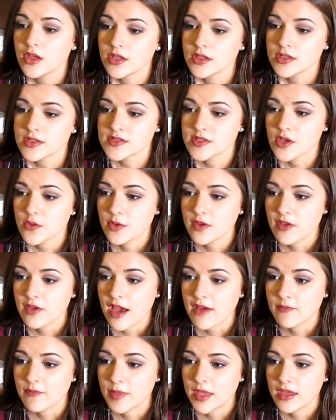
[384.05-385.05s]
So we
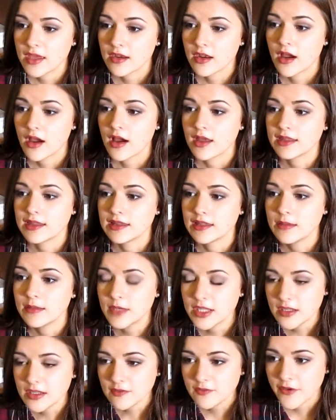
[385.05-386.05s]
have been on
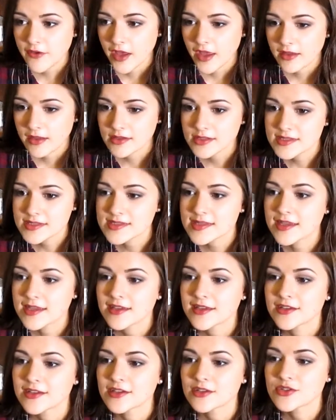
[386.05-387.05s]
limited funds
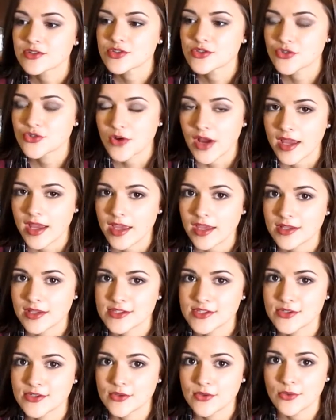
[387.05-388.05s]
trying
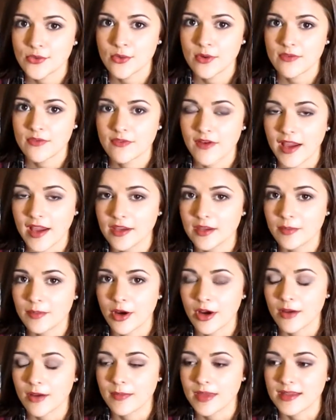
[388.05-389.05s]
to find
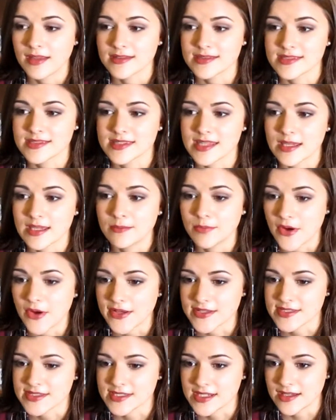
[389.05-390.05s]
apartments in
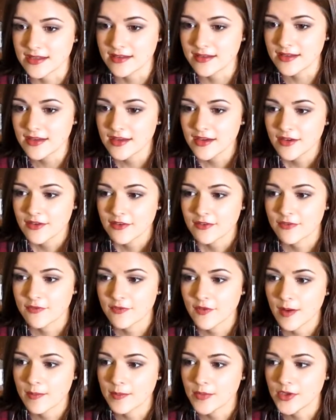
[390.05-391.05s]
Boston
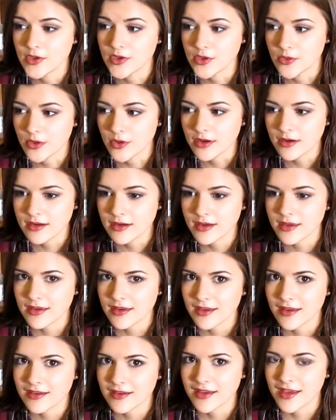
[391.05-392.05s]
from New York.
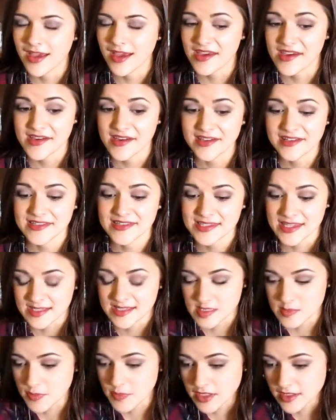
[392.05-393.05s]
And
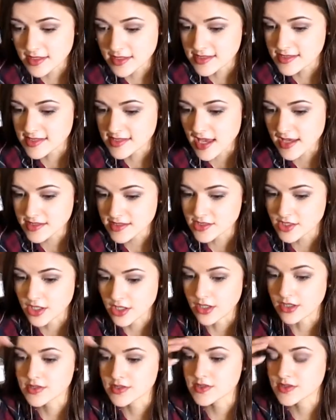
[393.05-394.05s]
it's been a
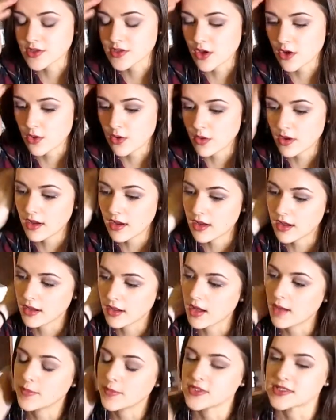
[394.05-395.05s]
disaster. So a
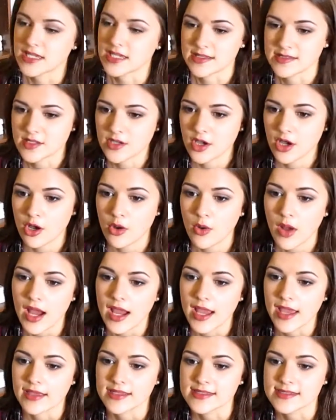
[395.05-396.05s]
couple days ago,
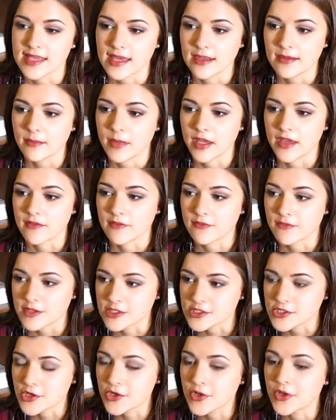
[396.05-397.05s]
I sent my
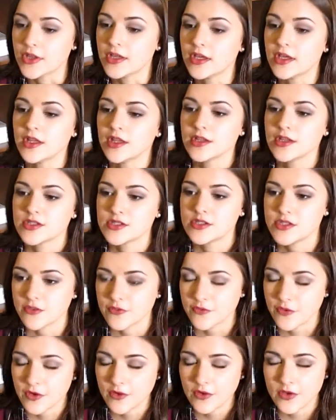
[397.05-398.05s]
official
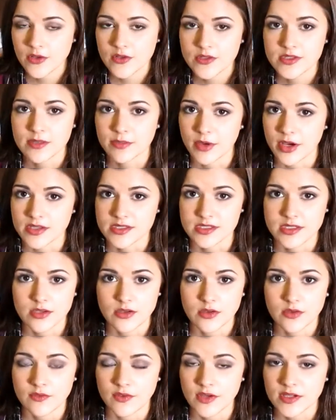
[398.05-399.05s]
deferral to Boston
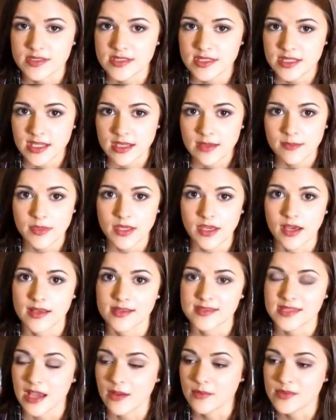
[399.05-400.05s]
University
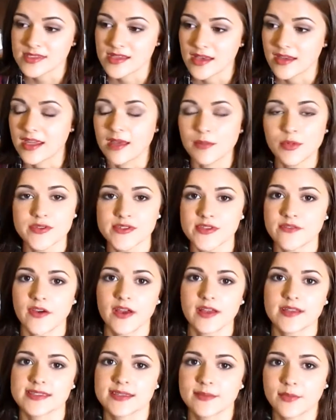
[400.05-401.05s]
because I was unable to
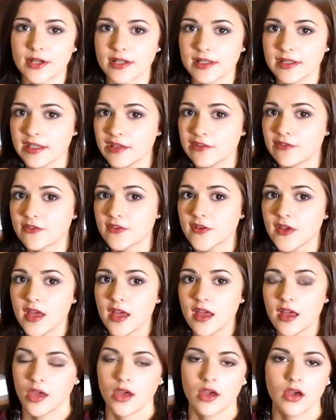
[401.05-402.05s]
find somewhere to live.
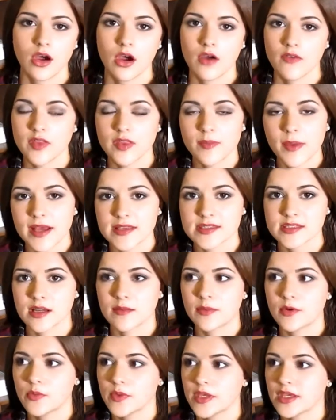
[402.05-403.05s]
Over the past
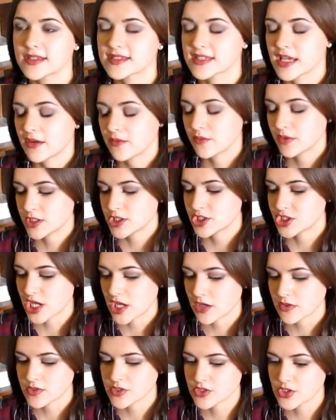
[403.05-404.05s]
couple weeks, I reached
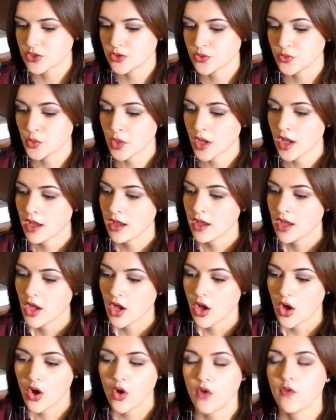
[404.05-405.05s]
out to
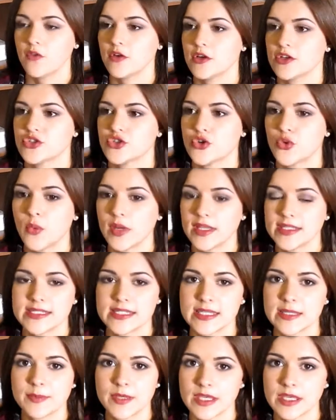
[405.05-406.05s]
over
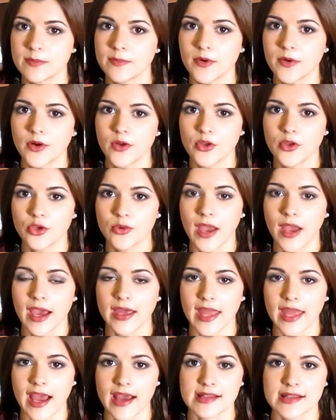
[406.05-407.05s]
20 people who
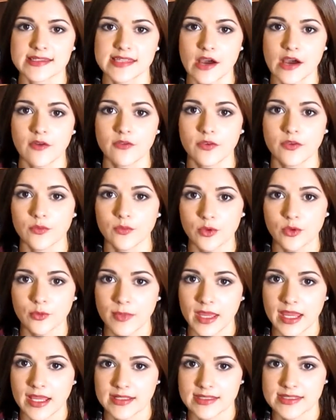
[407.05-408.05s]
had ads out for
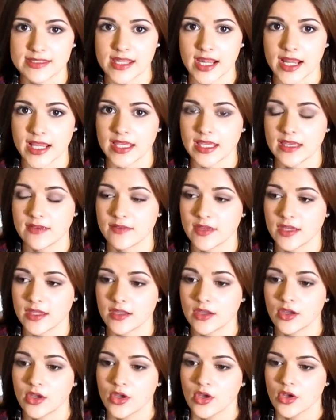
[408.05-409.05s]
roommates, and I
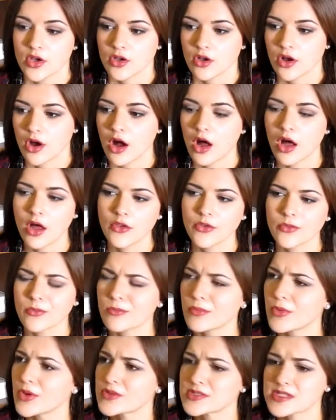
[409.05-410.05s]
even called
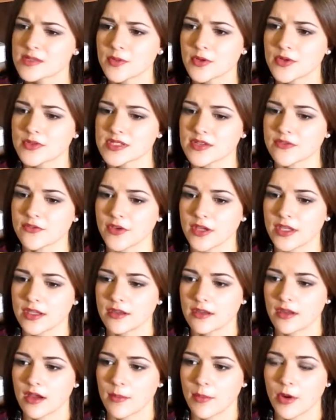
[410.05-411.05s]
multiple different
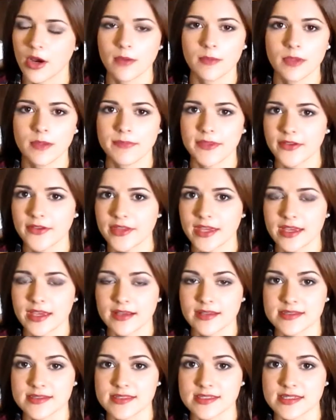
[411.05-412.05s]
apartment
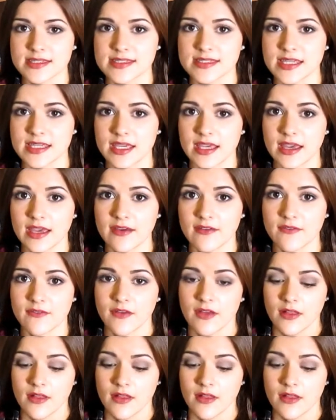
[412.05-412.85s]
buildings to see if